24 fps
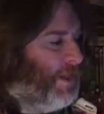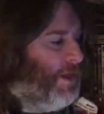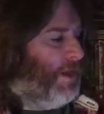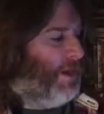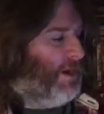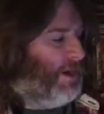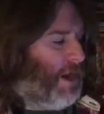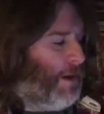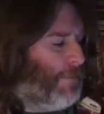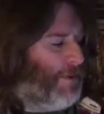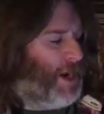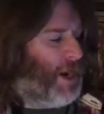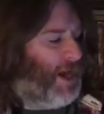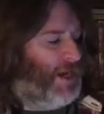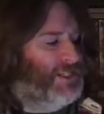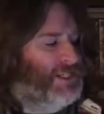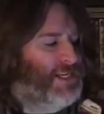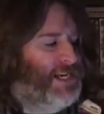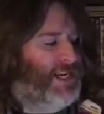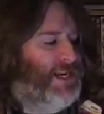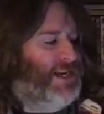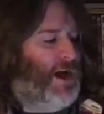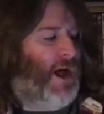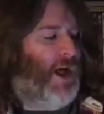Number
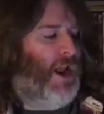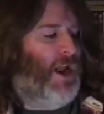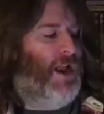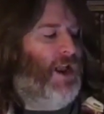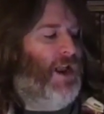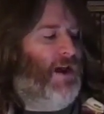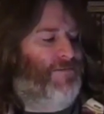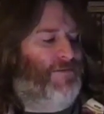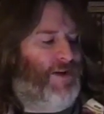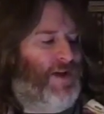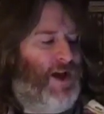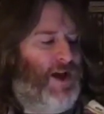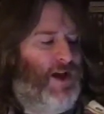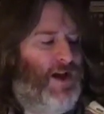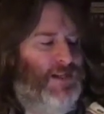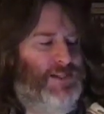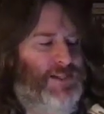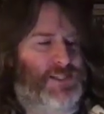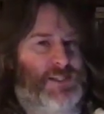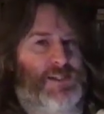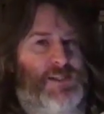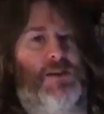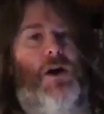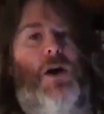19 are Love
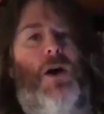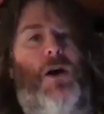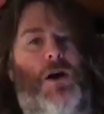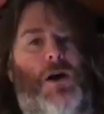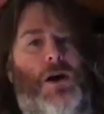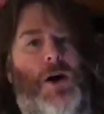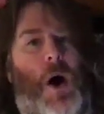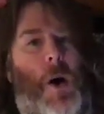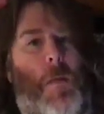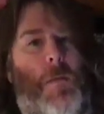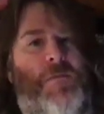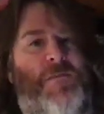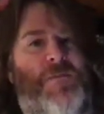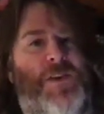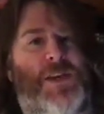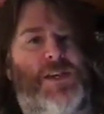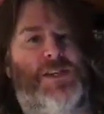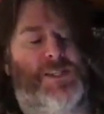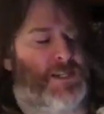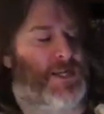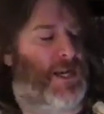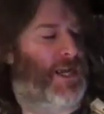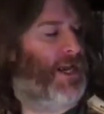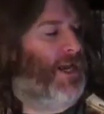Hearts,
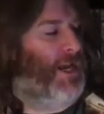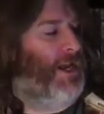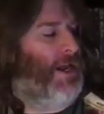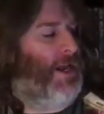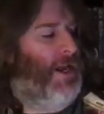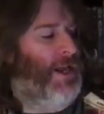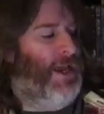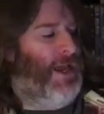obviously.